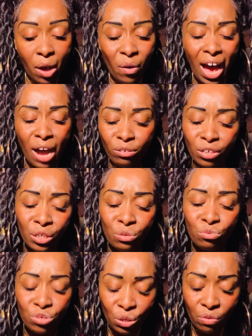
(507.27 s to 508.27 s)
oh, how do you
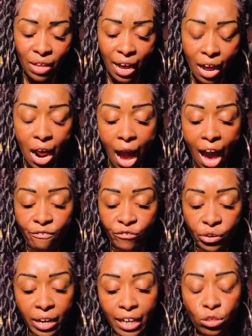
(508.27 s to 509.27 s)
do that? I
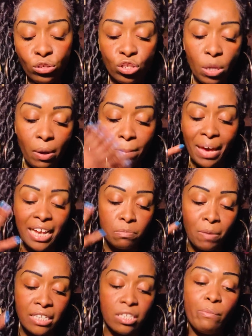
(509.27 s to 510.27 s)
feel like you're so amazed
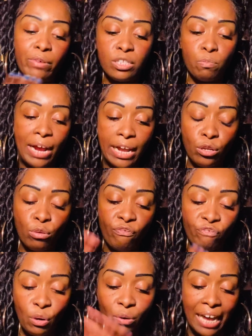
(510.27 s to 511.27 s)
by someone's brain. You
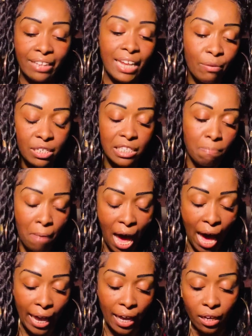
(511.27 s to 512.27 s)
feel like they're a
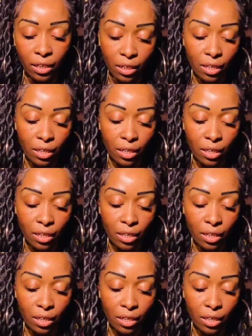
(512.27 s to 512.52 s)
spy.